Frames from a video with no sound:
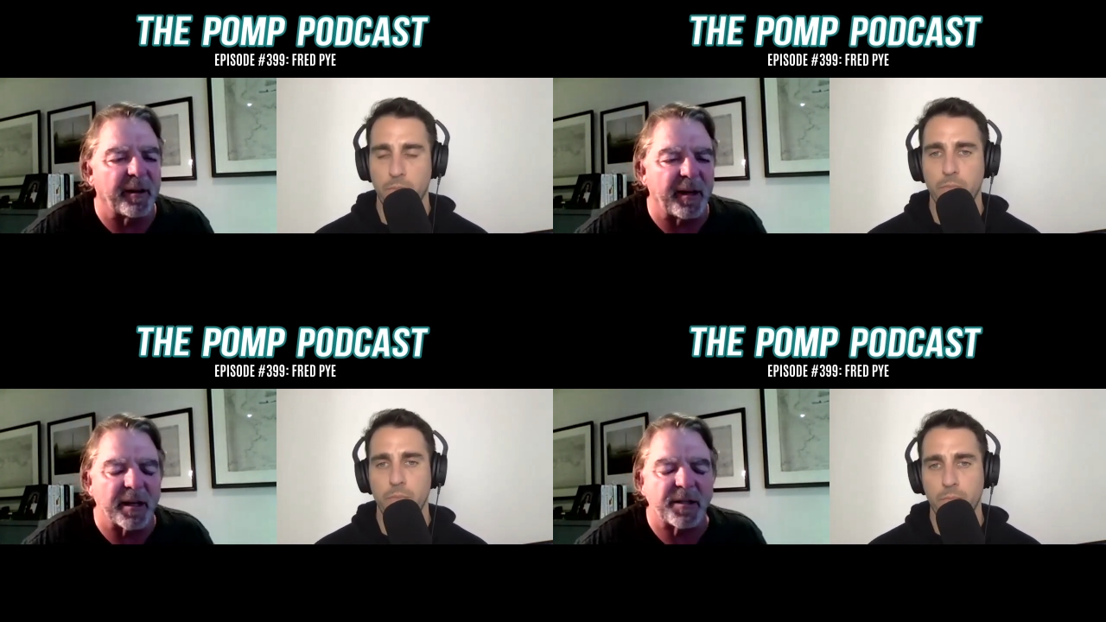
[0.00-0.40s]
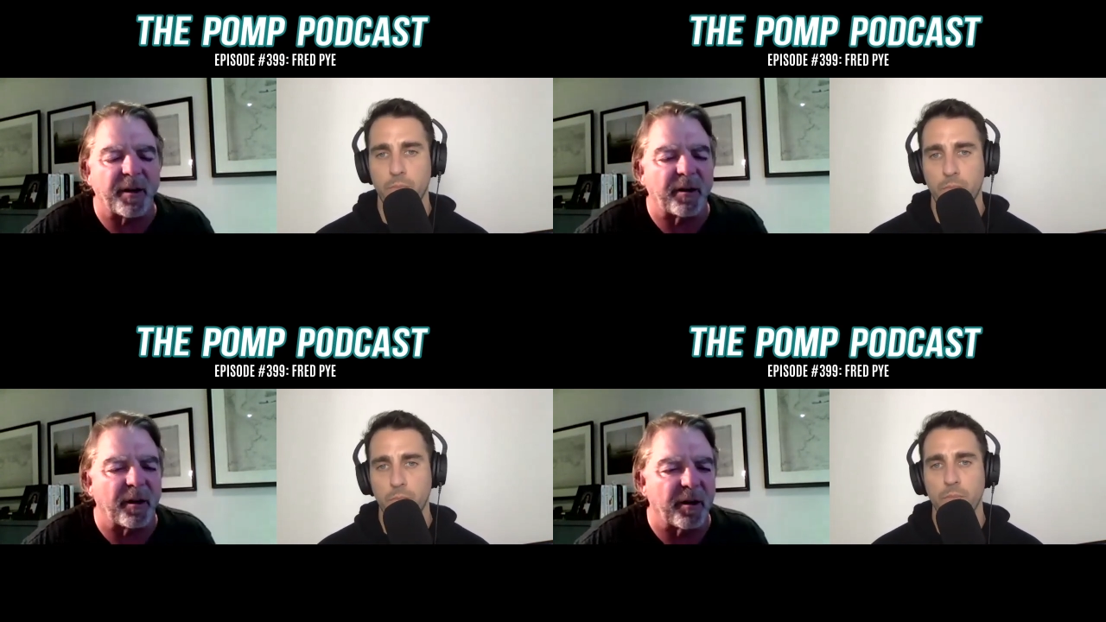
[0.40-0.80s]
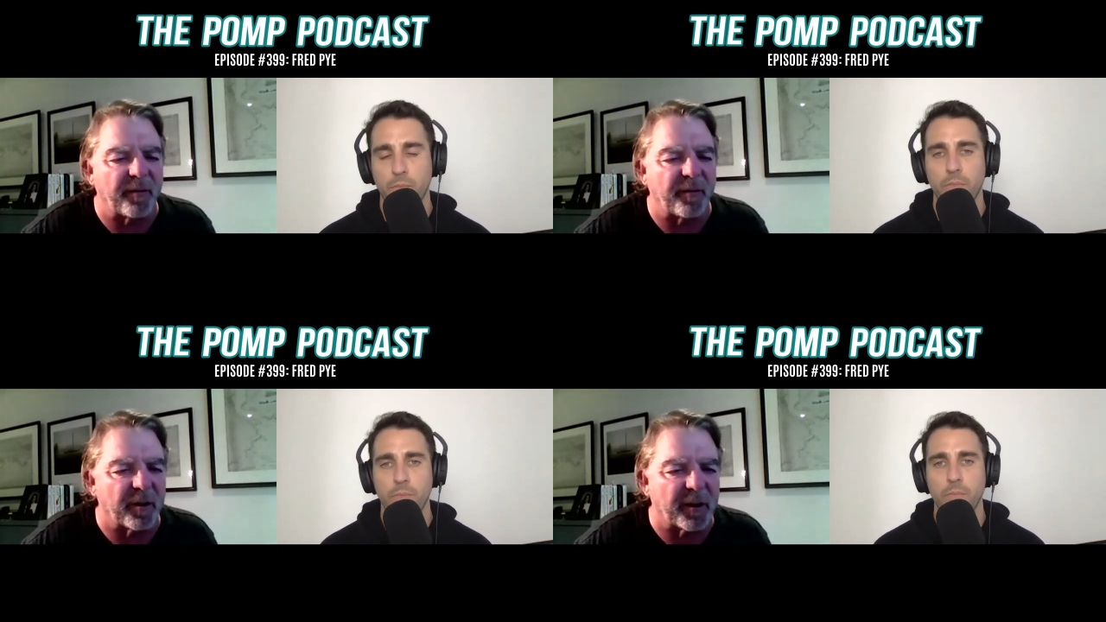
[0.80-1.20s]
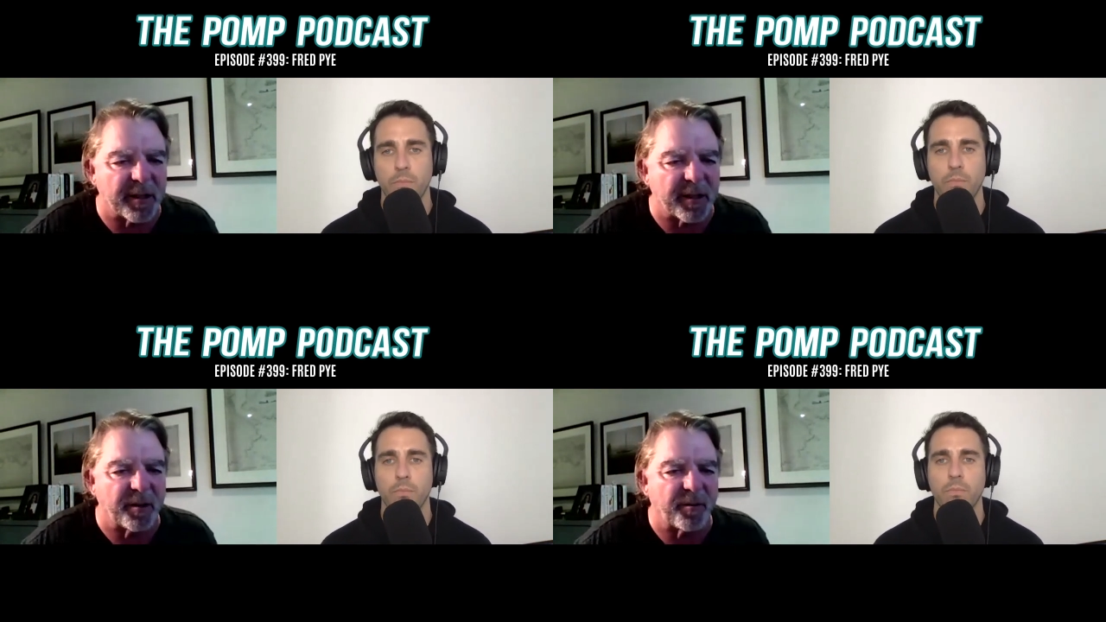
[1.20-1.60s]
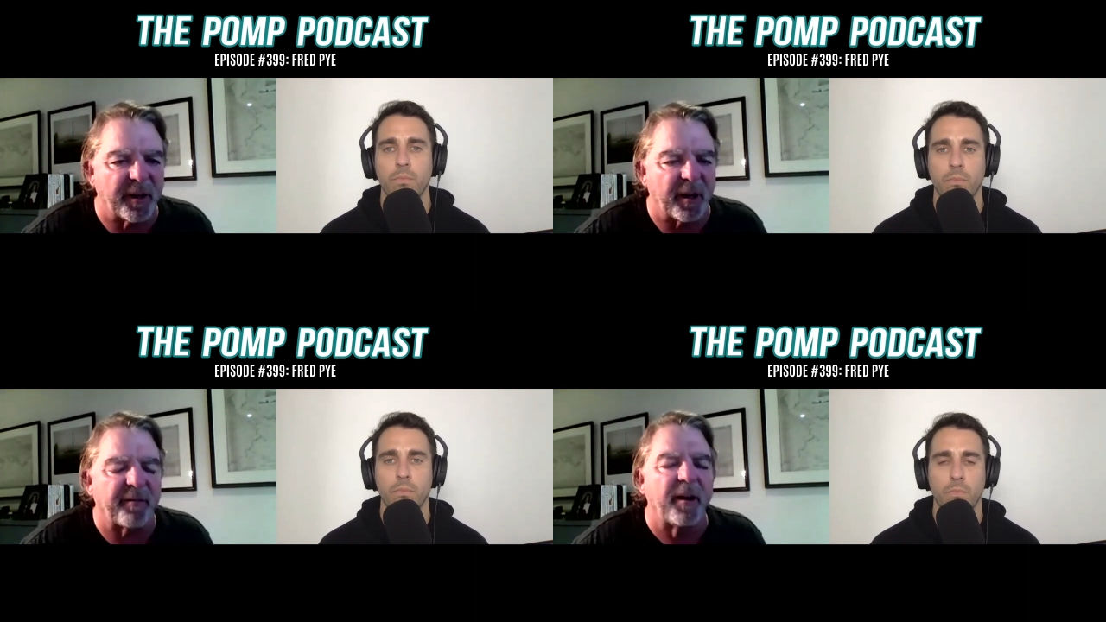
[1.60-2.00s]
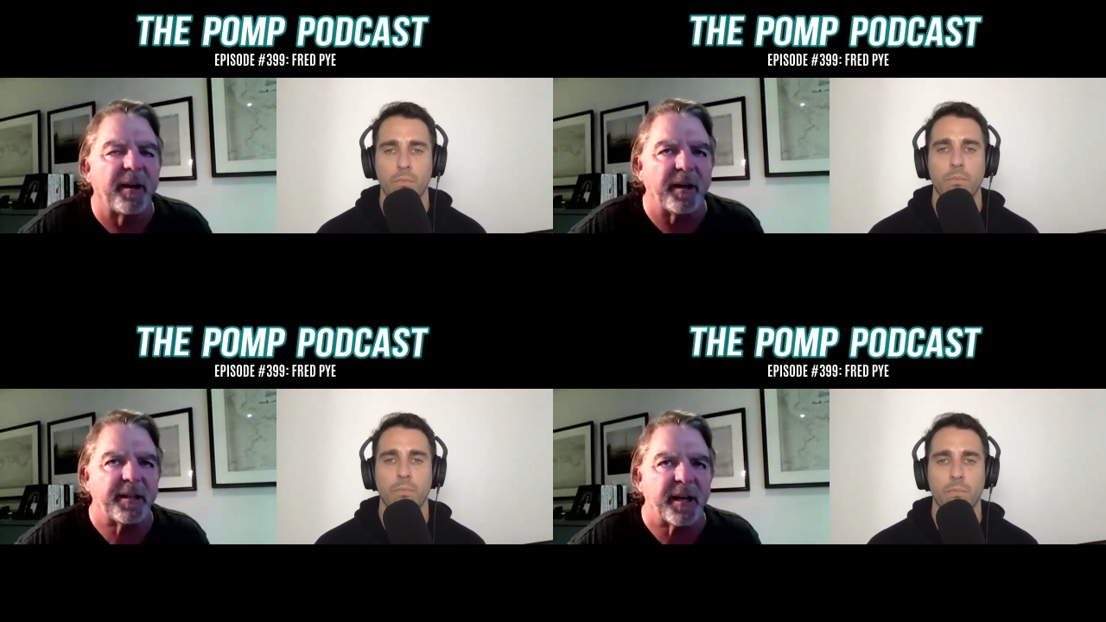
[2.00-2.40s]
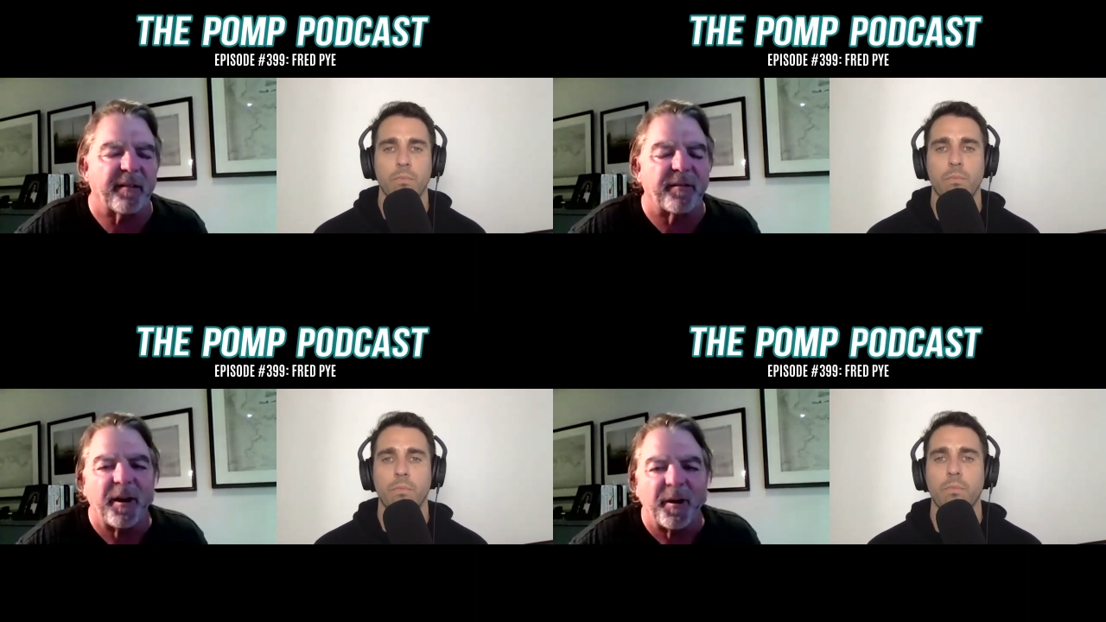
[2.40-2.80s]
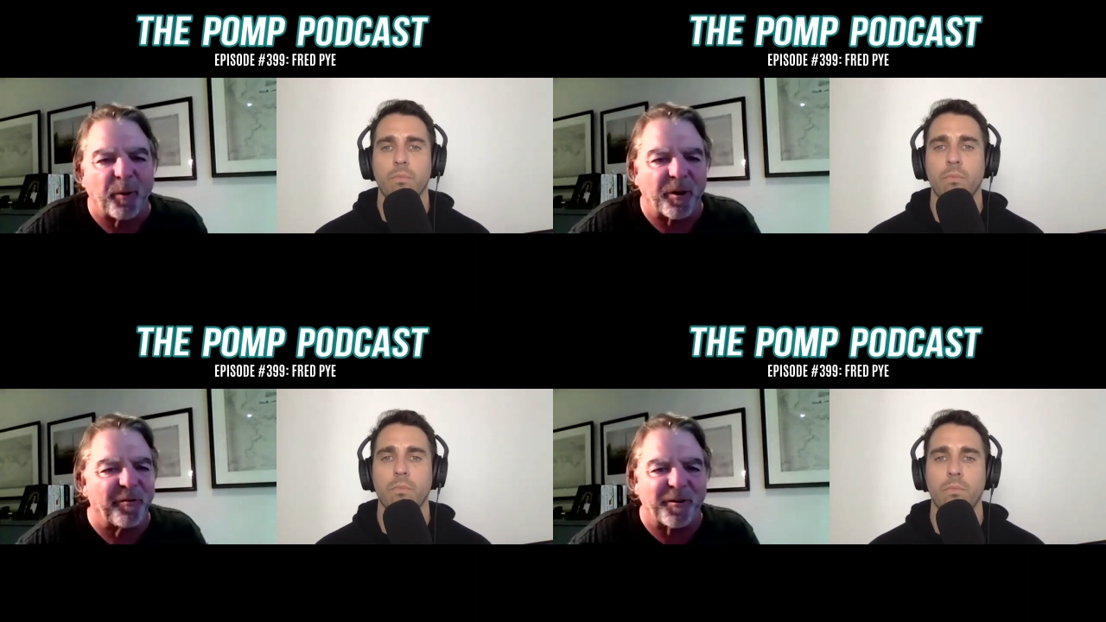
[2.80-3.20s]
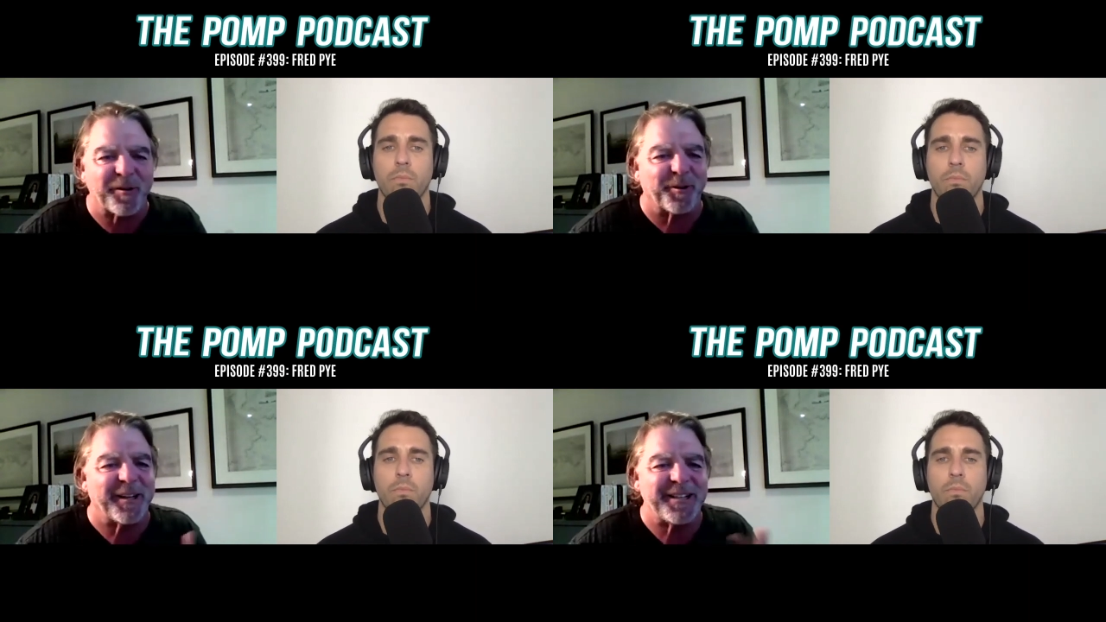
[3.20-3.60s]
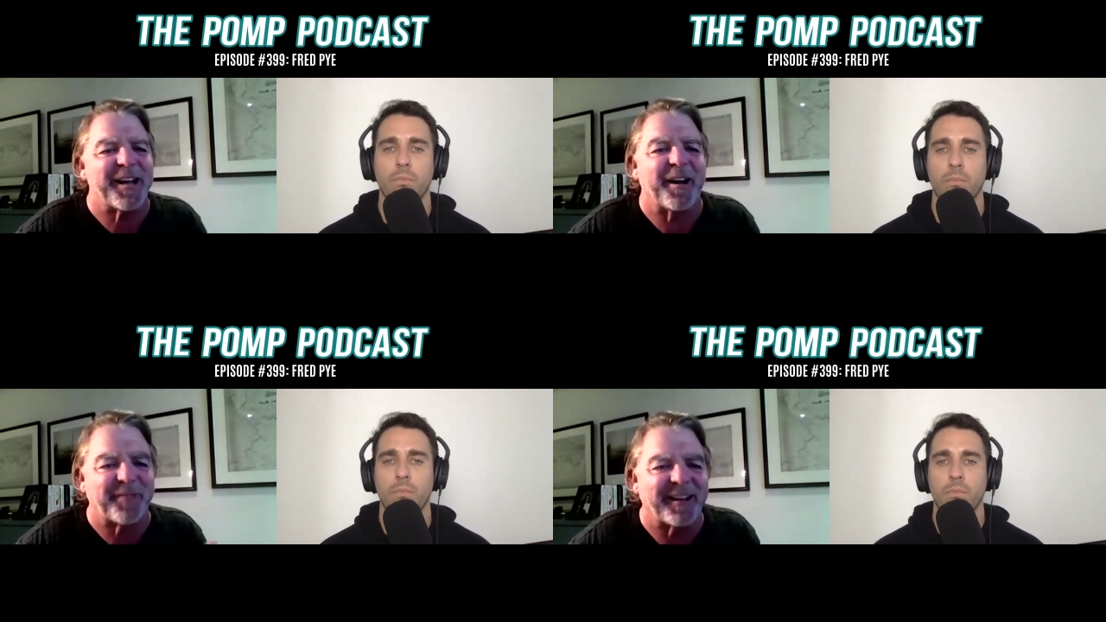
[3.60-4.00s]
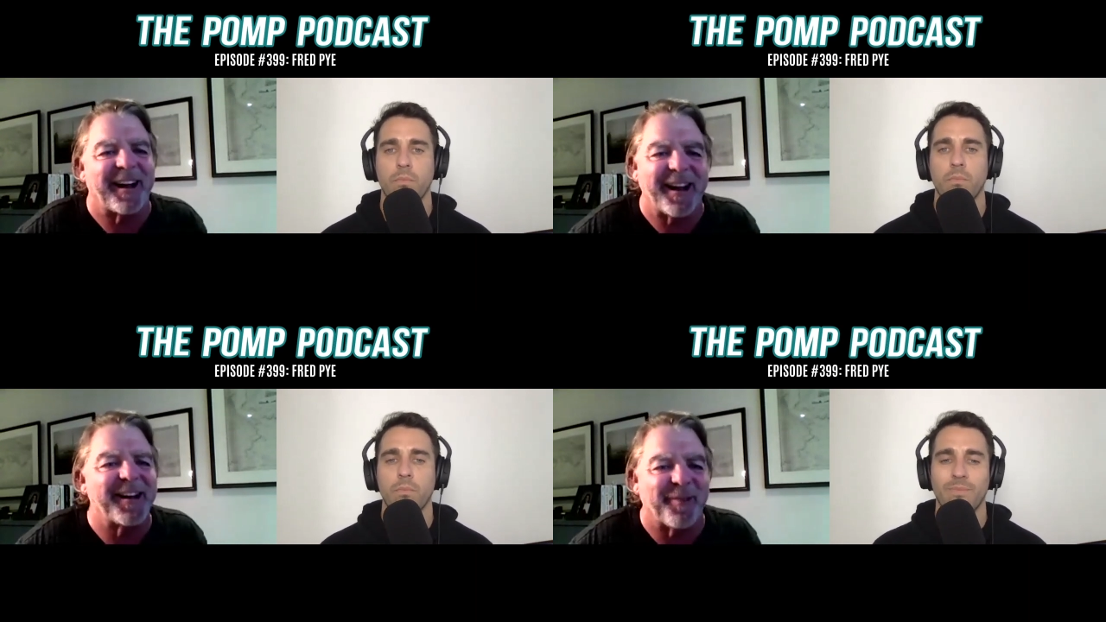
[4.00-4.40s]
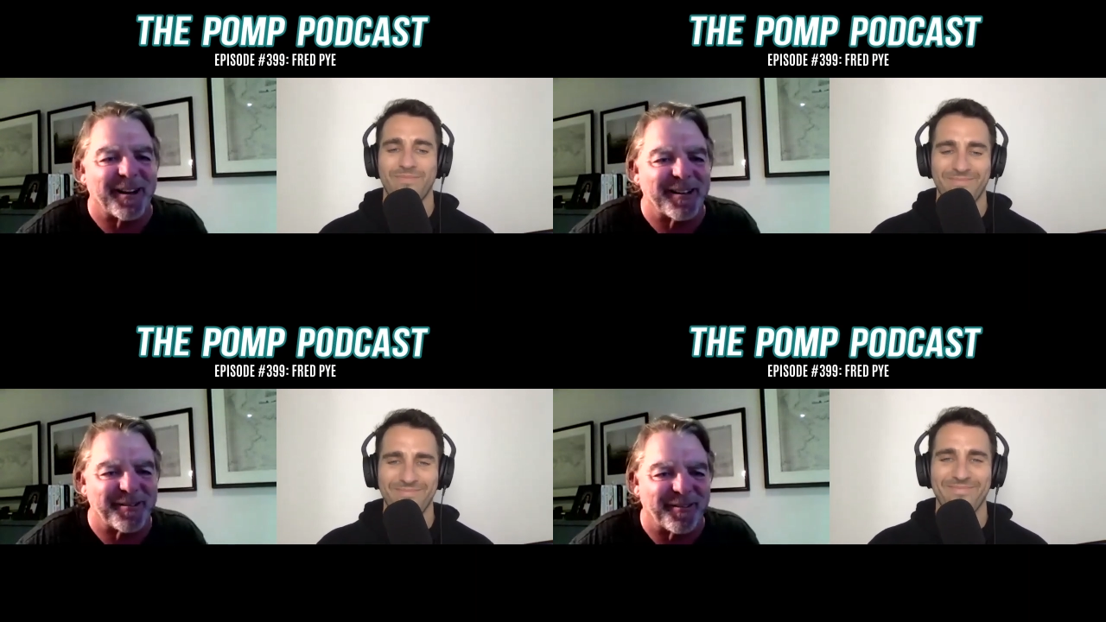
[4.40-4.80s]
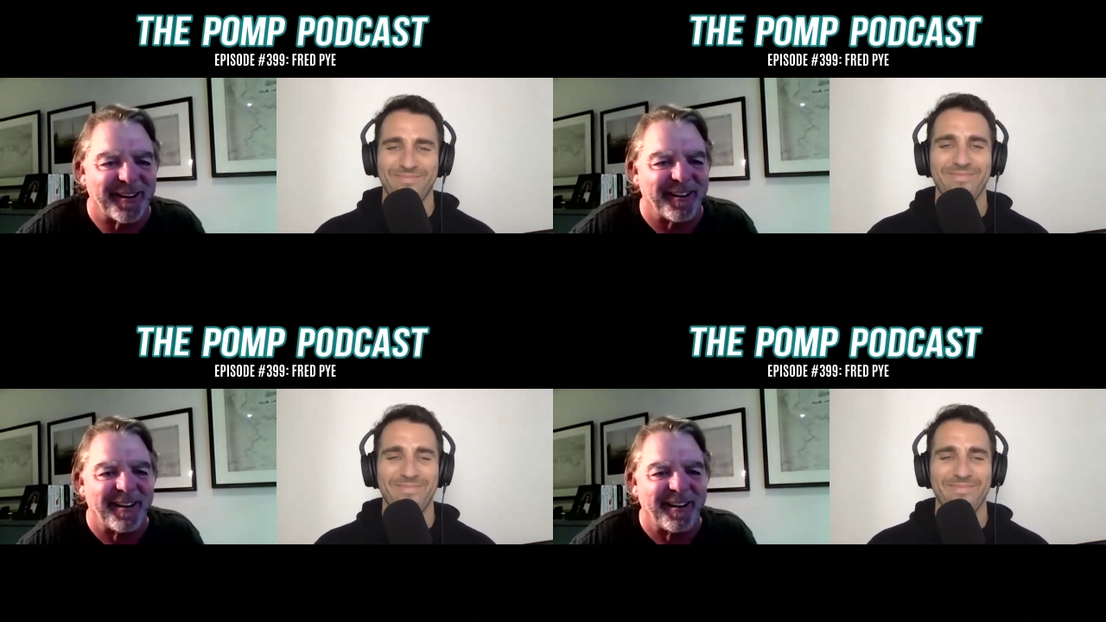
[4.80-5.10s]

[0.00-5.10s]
Speaker 1: And yes, we could convert this into an ETF, but we're a virtual ETF today anyways, right?